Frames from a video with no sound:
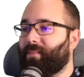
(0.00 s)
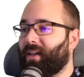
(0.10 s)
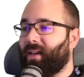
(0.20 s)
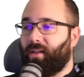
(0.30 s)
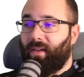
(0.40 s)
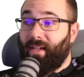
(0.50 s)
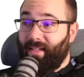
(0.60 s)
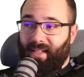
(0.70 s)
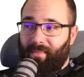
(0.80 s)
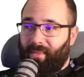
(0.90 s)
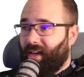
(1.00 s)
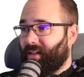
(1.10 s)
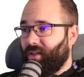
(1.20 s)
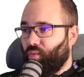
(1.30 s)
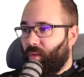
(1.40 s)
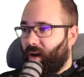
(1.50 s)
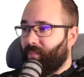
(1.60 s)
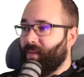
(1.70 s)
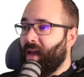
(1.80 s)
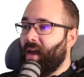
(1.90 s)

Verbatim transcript: Again, you can skip that as well.